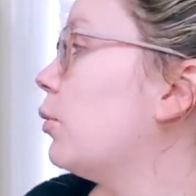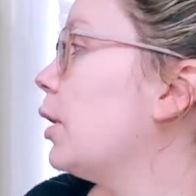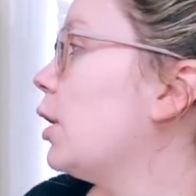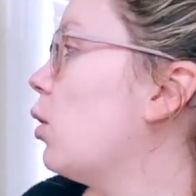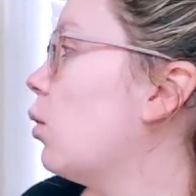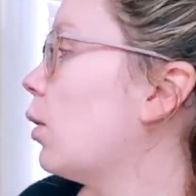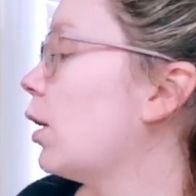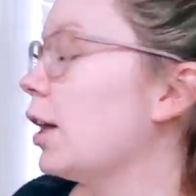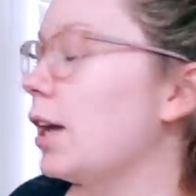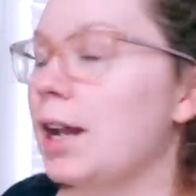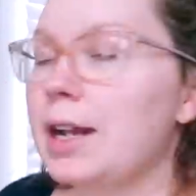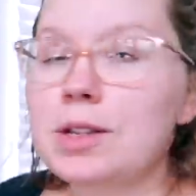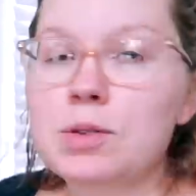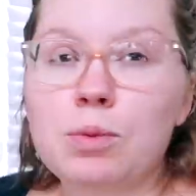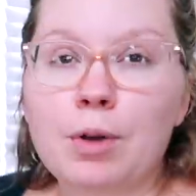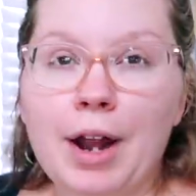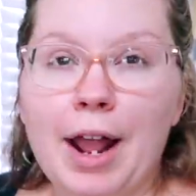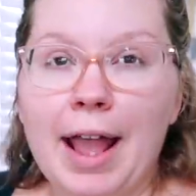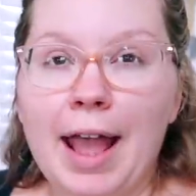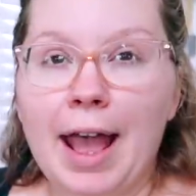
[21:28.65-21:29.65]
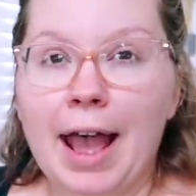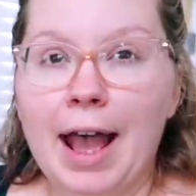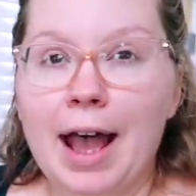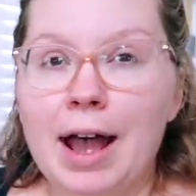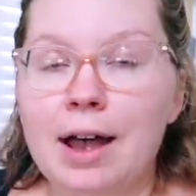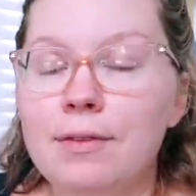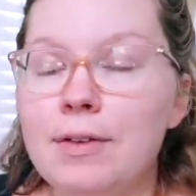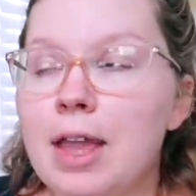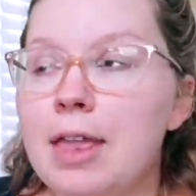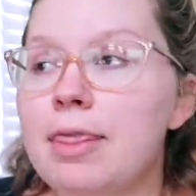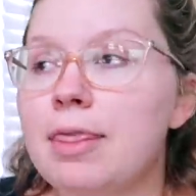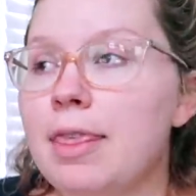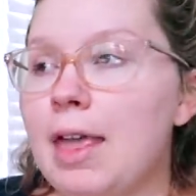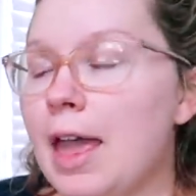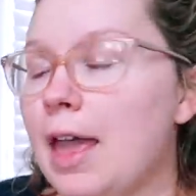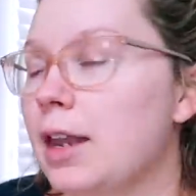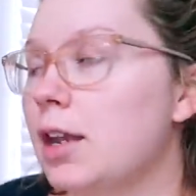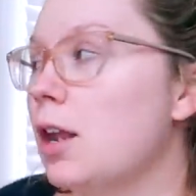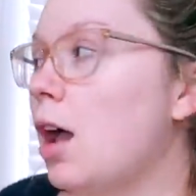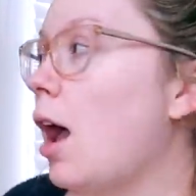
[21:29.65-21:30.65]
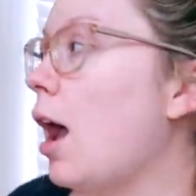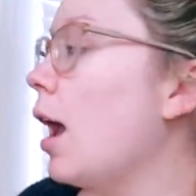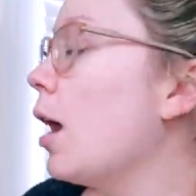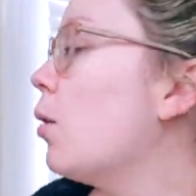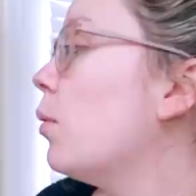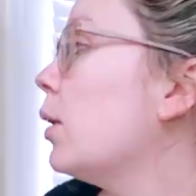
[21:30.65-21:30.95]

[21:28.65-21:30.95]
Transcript: reorganize what I have and then I